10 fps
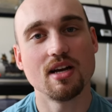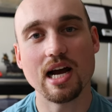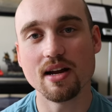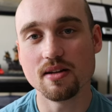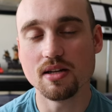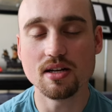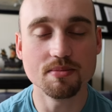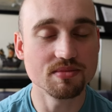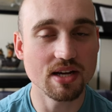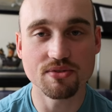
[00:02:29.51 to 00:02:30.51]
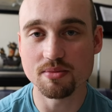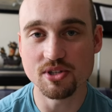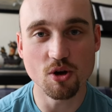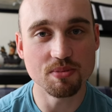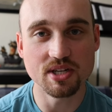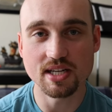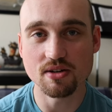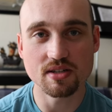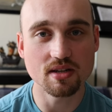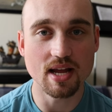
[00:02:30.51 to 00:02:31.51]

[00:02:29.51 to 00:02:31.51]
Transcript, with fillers: I'd um, definitely be open to hearing